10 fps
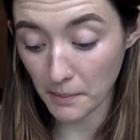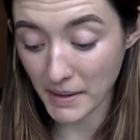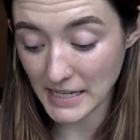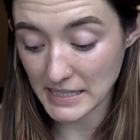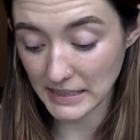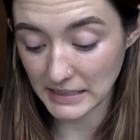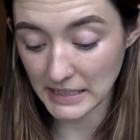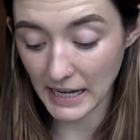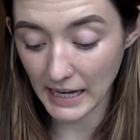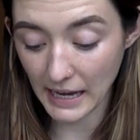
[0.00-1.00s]
Amazing
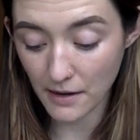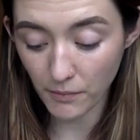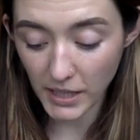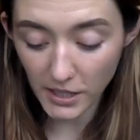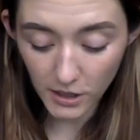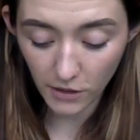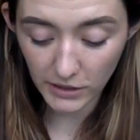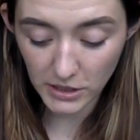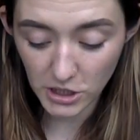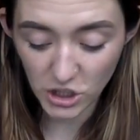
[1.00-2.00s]
today, and we are
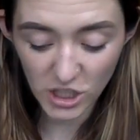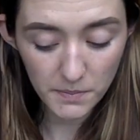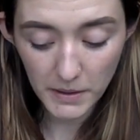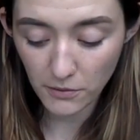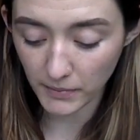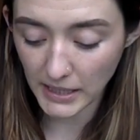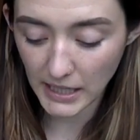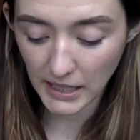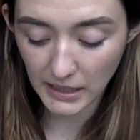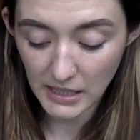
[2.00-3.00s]
going to just be
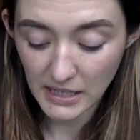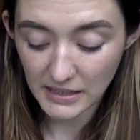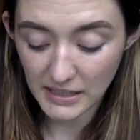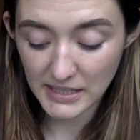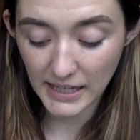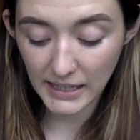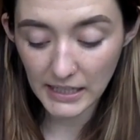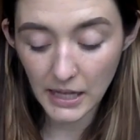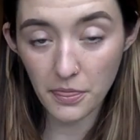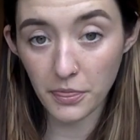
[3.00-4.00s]
reading the
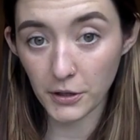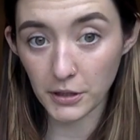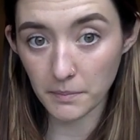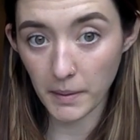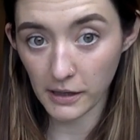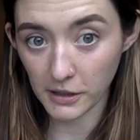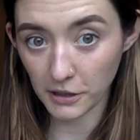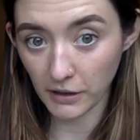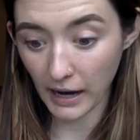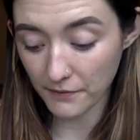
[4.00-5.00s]
2nd and 3rd
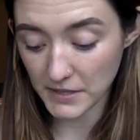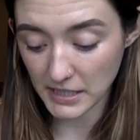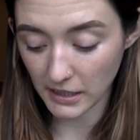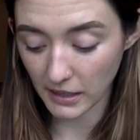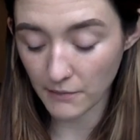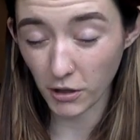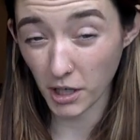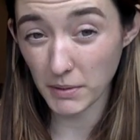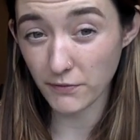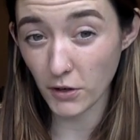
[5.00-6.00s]
paragraphs here, and we're
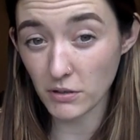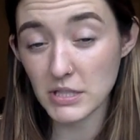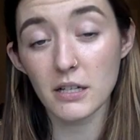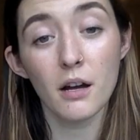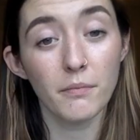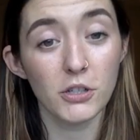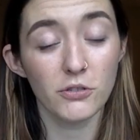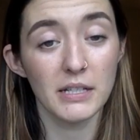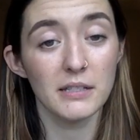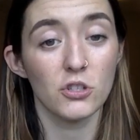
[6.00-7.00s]
going to be focusing on what
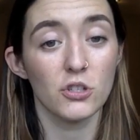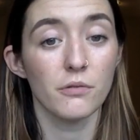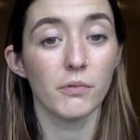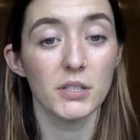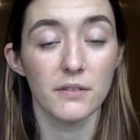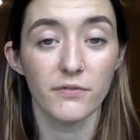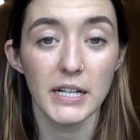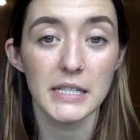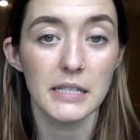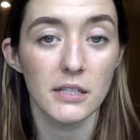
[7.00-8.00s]
transitional words and
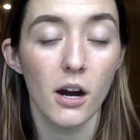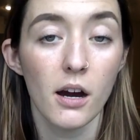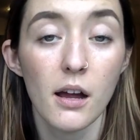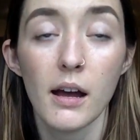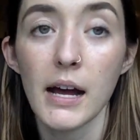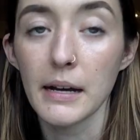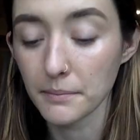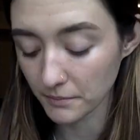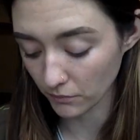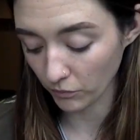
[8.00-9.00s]
phrases
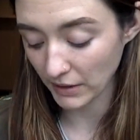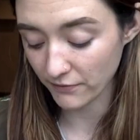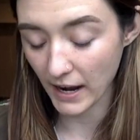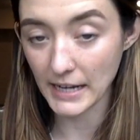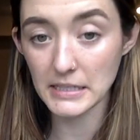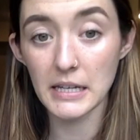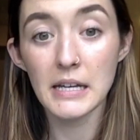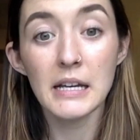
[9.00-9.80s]
we find.